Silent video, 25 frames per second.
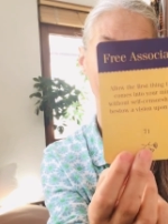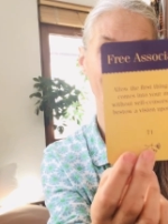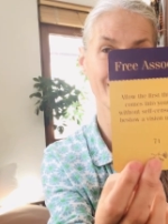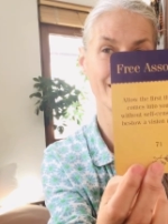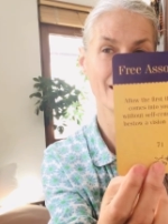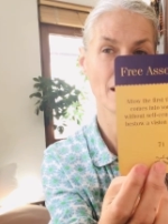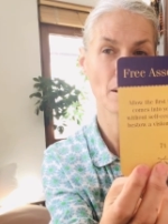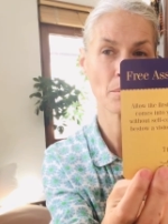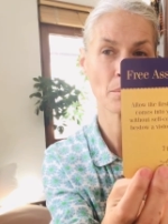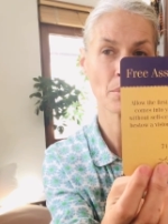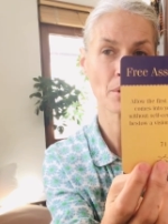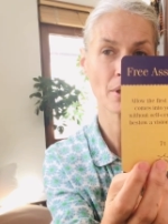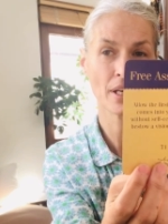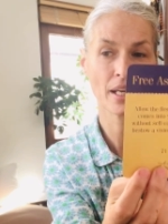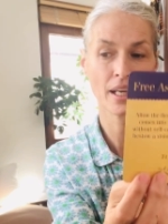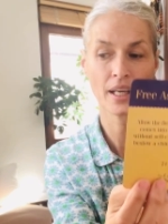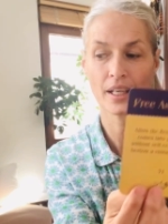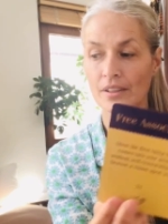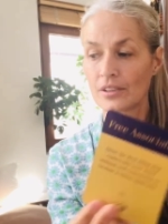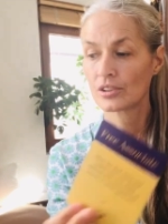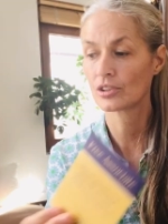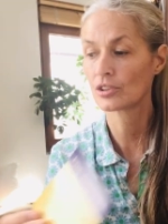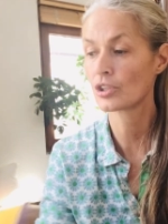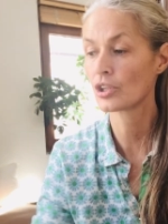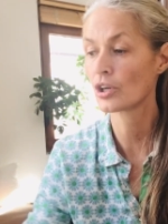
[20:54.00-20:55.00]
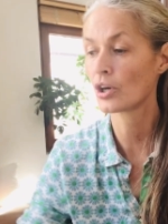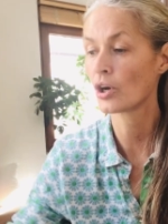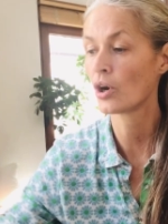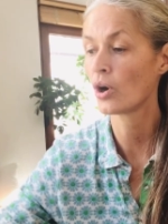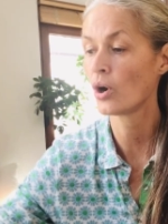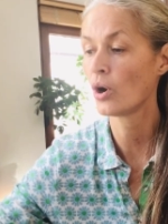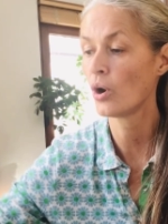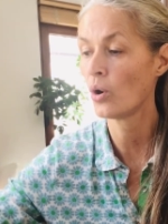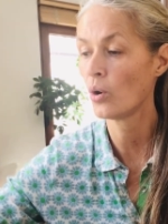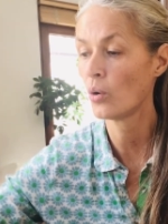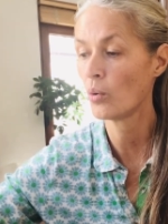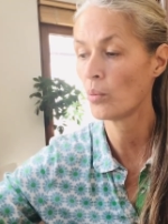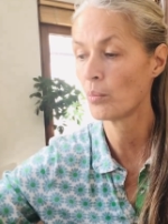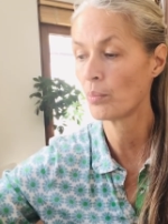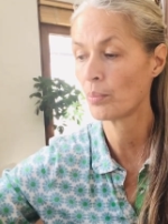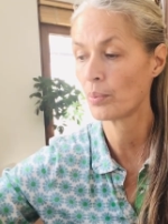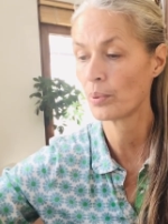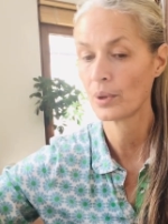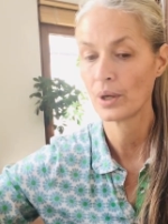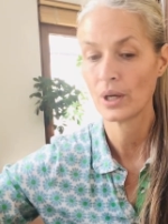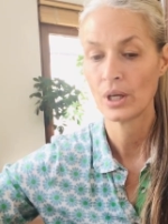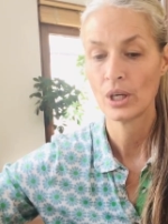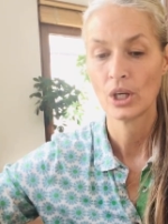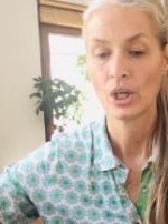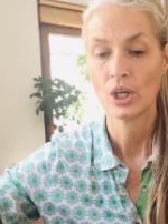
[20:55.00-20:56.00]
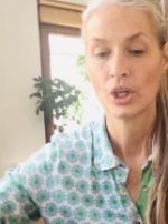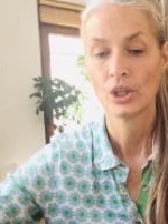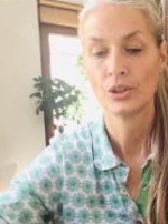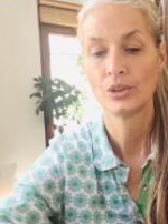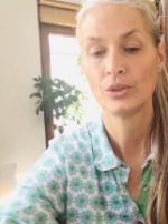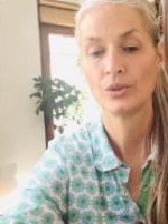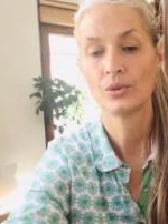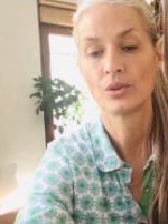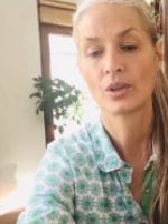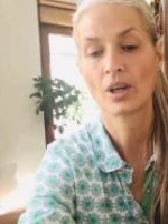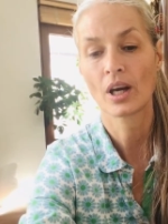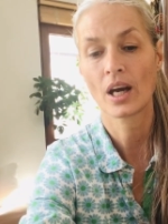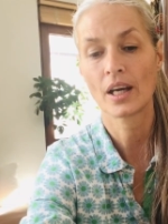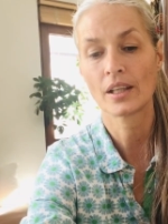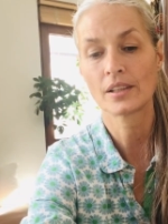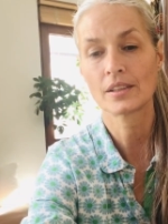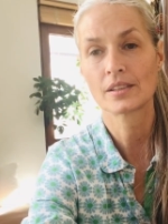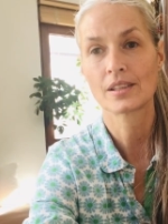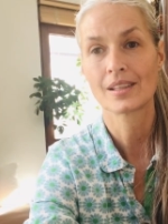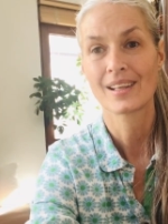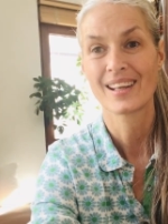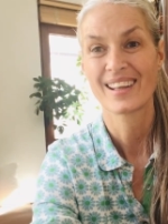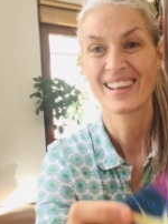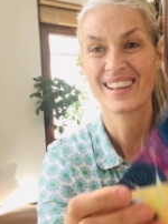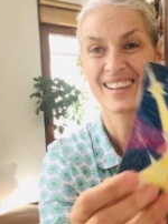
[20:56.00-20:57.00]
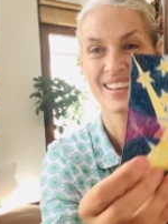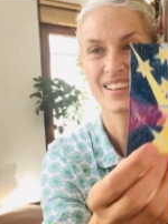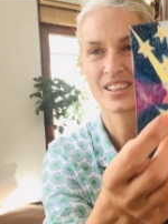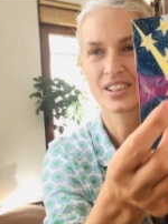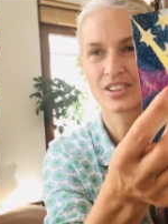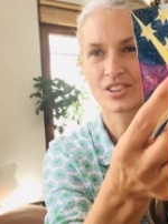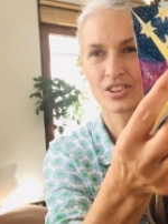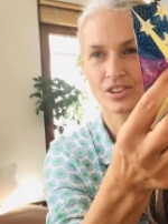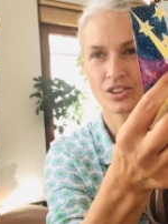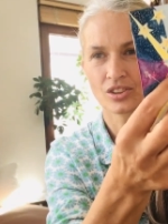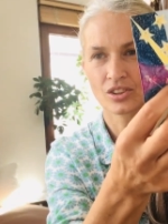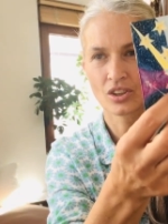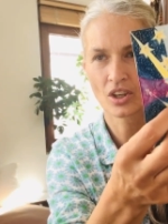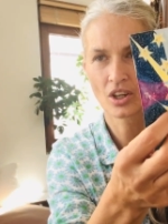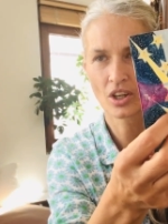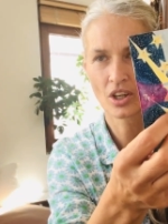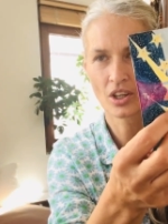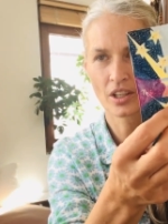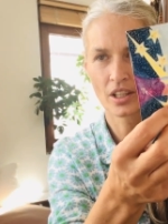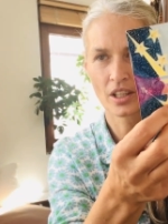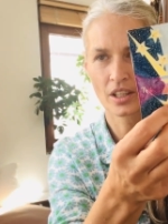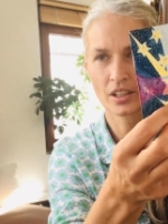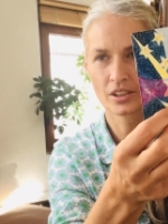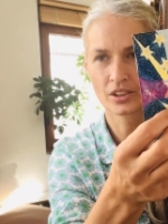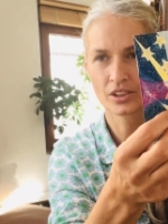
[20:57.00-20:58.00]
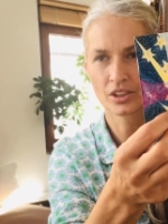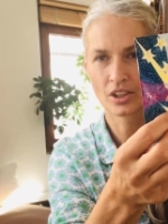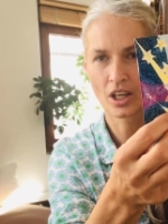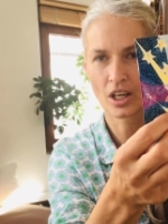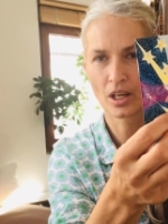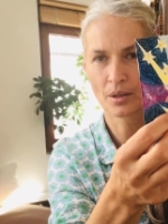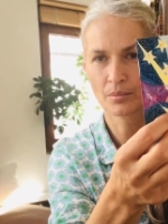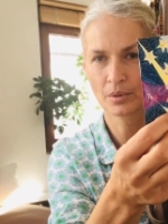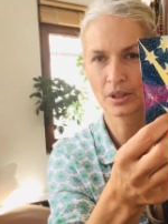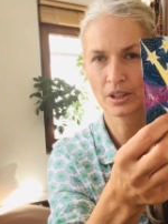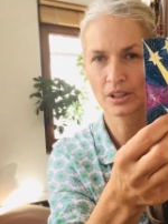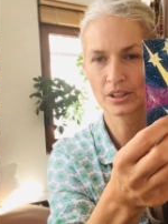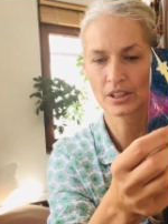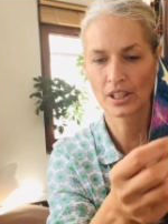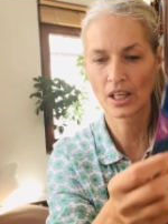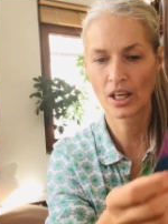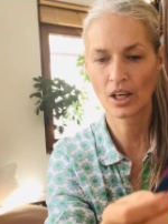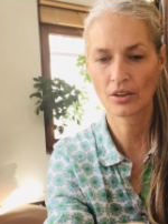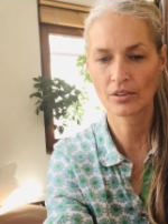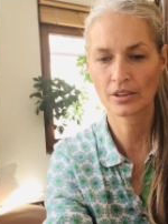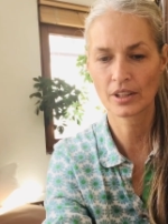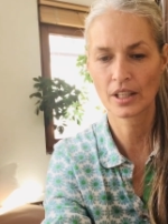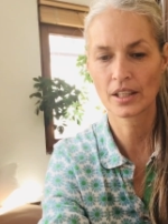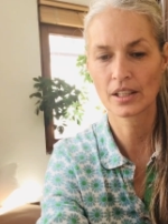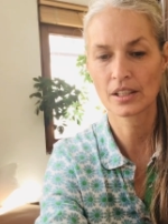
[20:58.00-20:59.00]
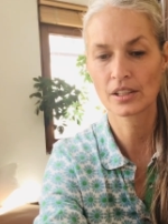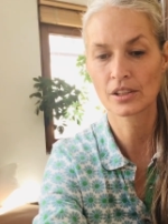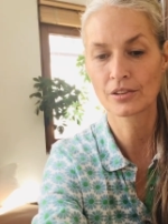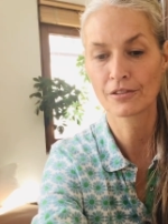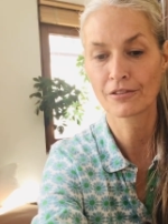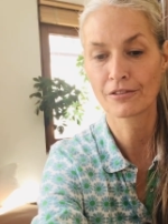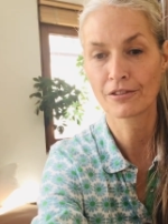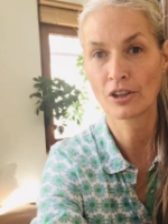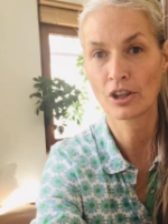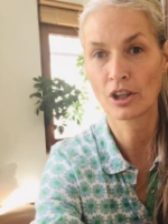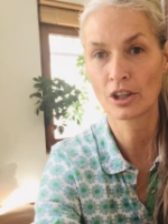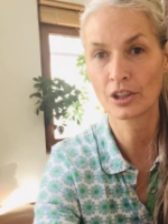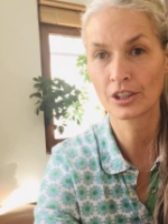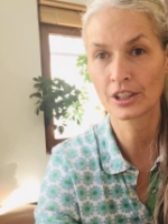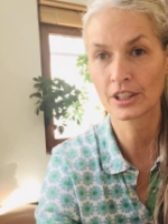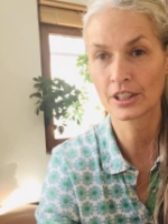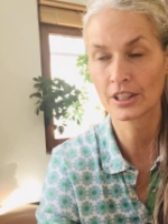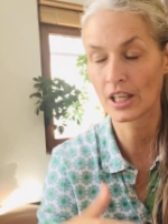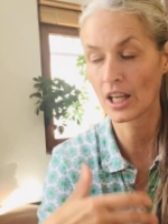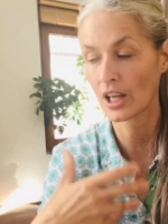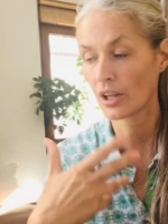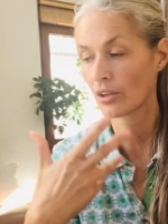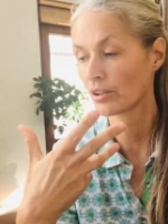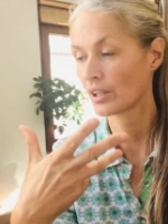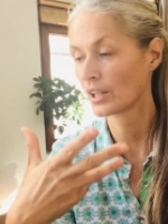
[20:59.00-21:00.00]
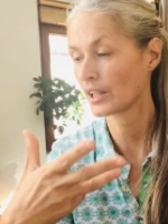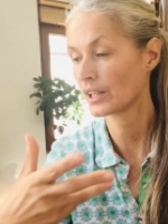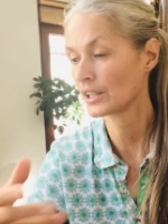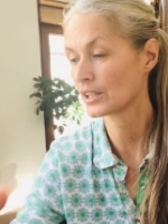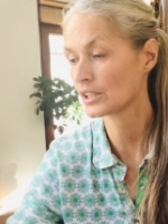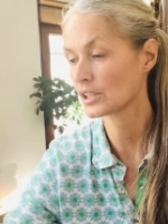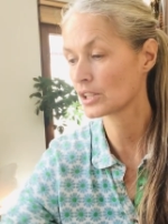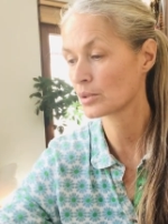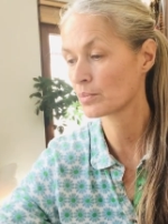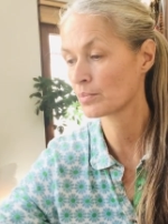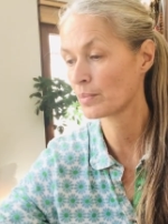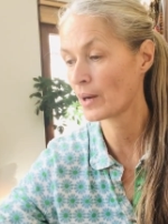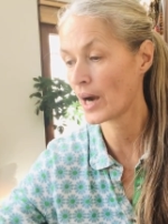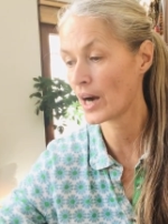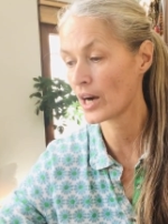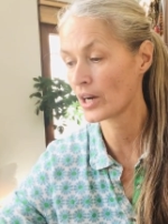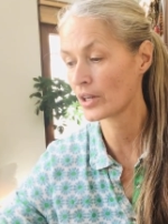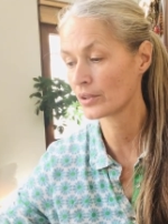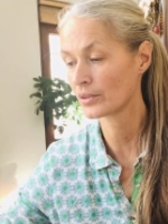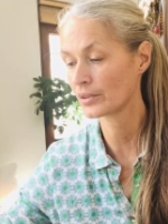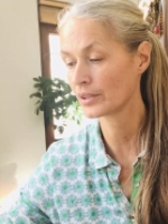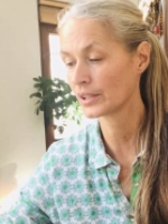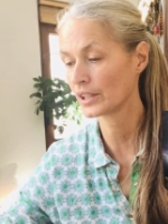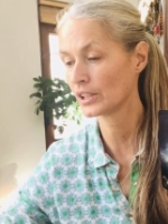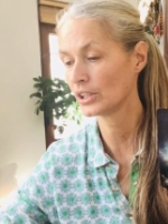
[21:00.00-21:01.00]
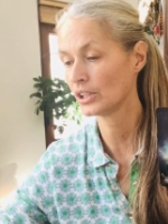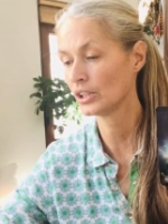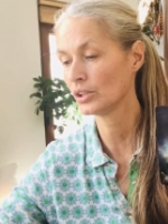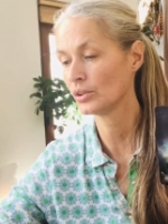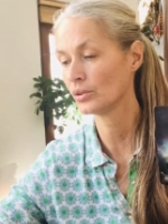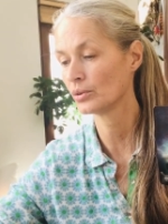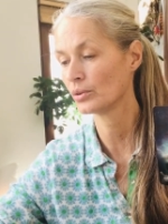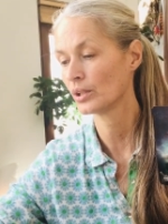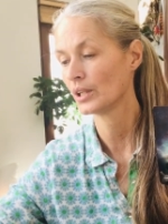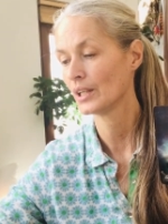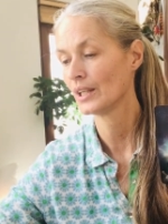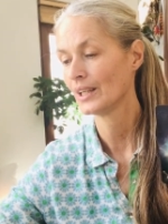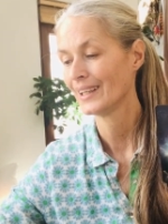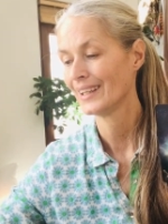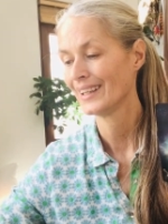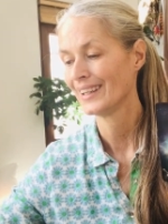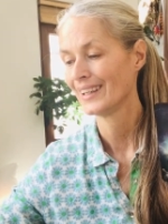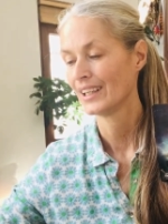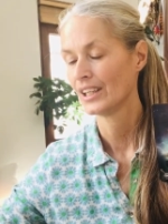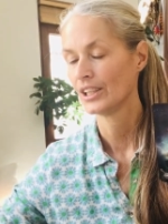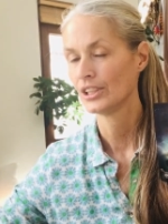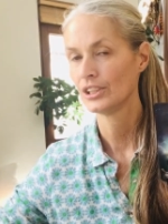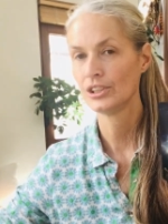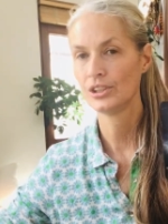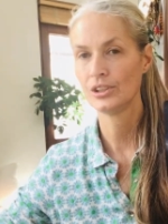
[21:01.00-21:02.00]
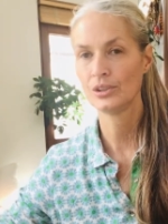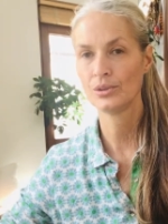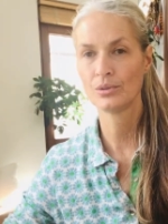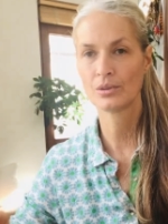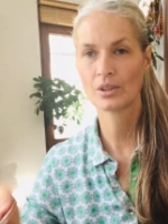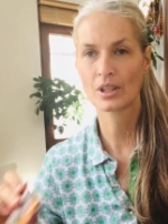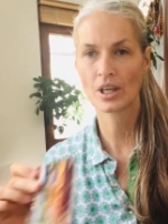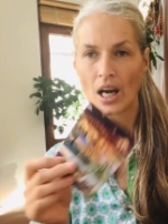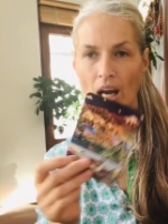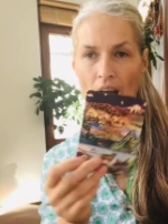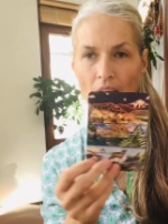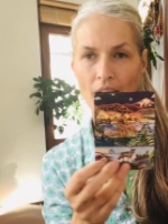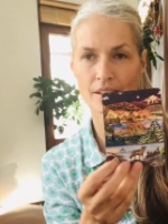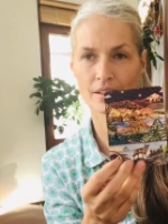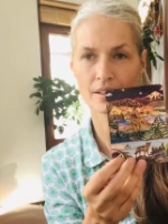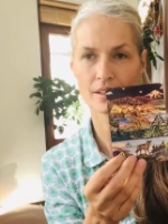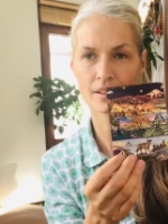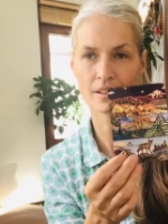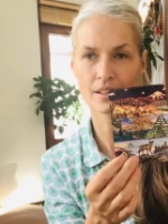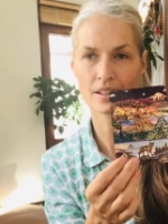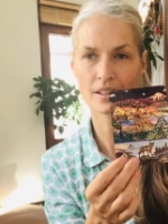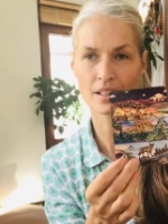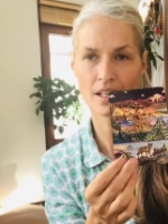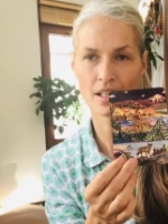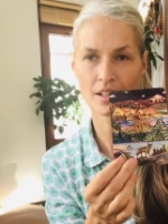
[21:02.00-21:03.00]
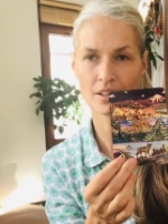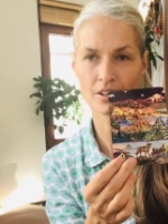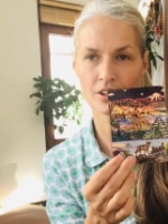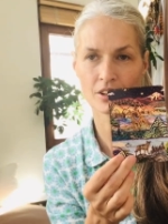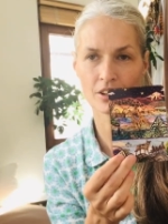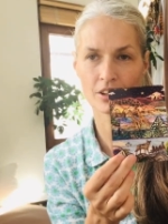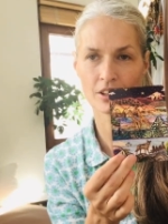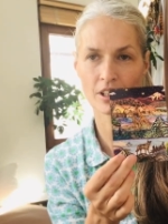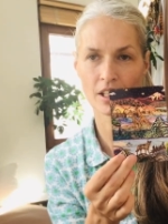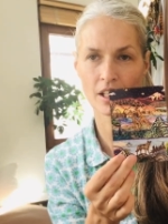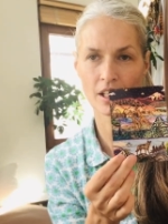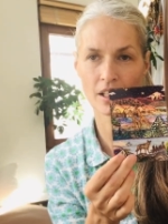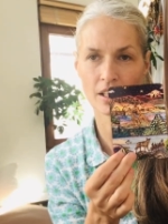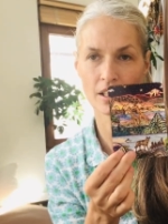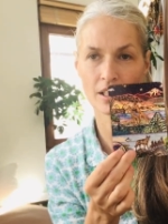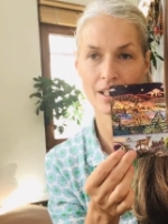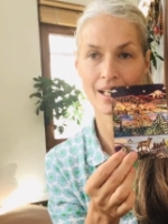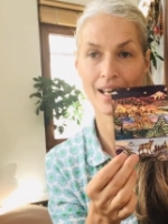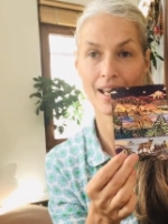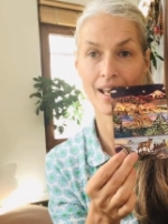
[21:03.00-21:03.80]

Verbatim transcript: the number eight, the hope. You got the star that is coming down, that is falling down and inspiring you. You got the understanding,